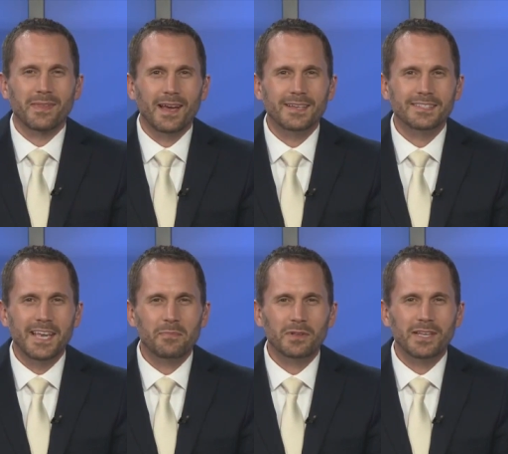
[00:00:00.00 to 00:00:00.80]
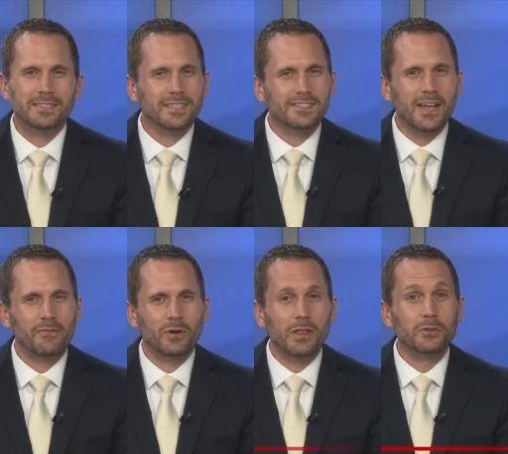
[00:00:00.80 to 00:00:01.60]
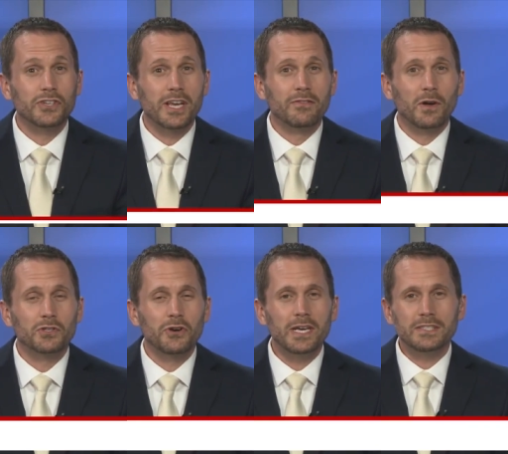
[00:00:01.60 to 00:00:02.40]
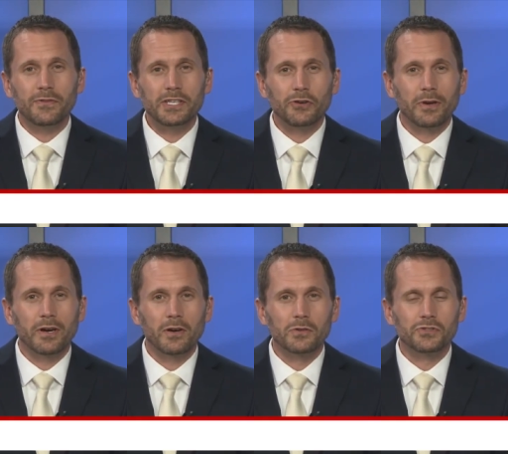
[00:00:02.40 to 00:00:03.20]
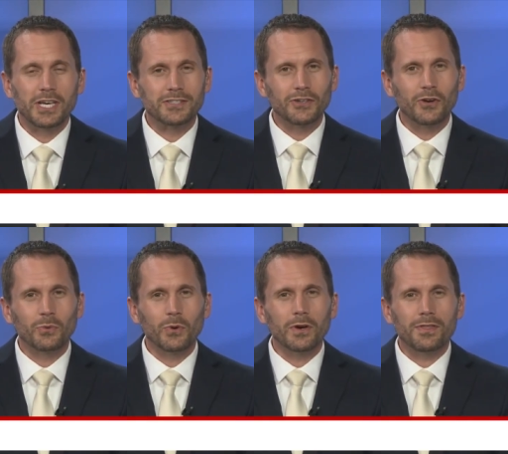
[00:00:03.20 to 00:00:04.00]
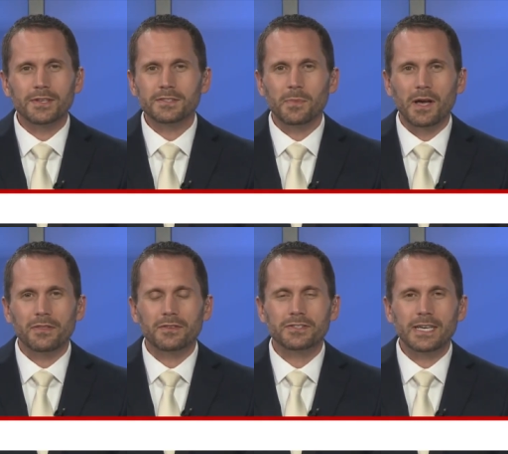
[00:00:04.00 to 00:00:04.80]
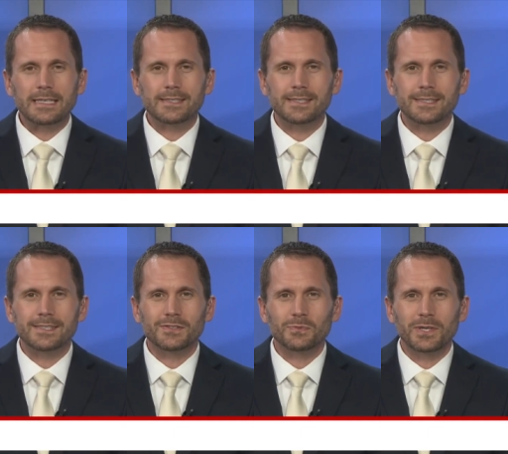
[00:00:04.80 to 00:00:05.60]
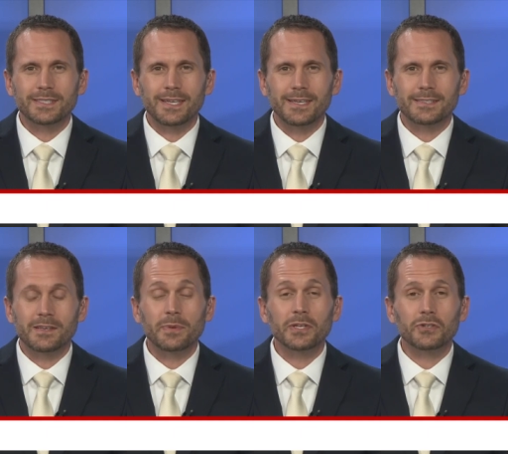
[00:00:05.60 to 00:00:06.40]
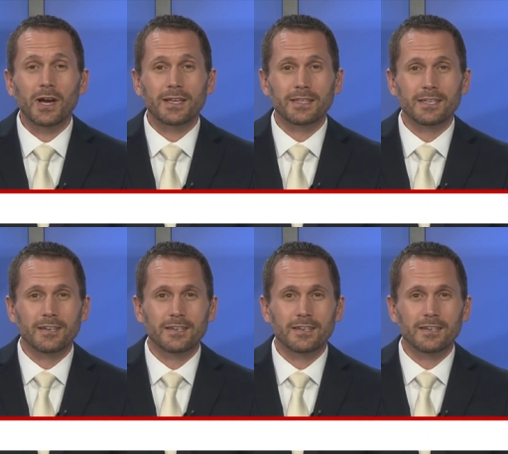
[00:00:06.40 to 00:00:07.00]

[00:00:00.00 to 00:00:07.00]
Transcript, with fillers: As April ends, it's time for another Jake of All Trades featuring our own Jake Sarwar. This month, Jake sees what it takes to be a dry cleaner.